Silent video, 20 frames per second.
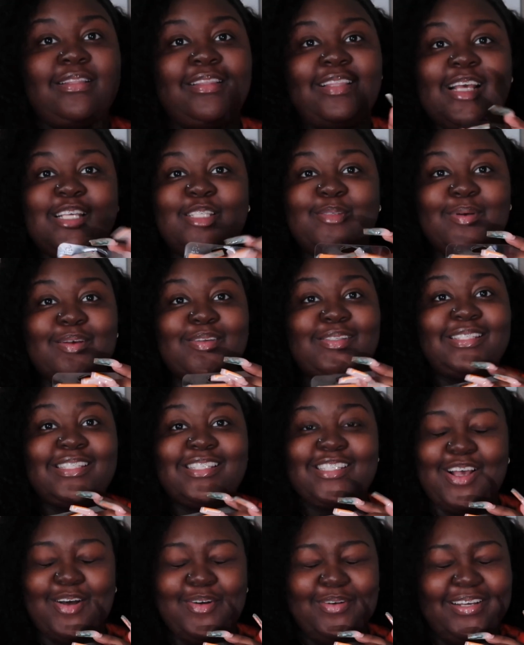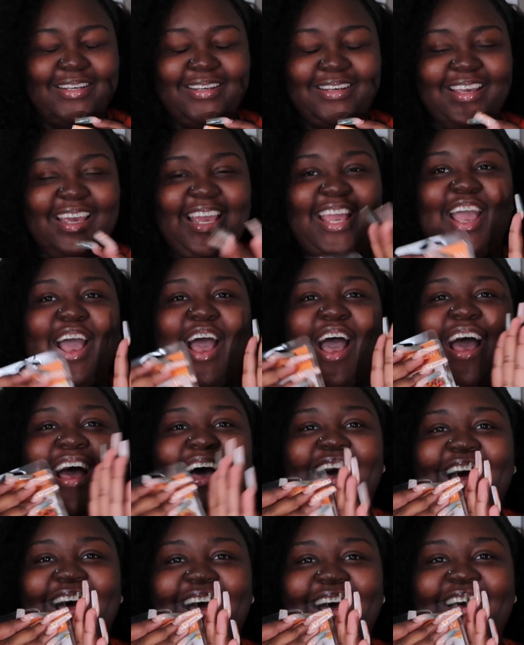they smell so good.
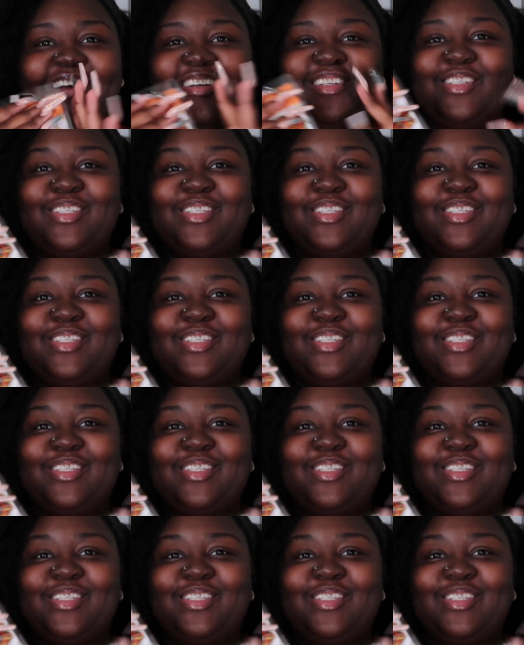Oh,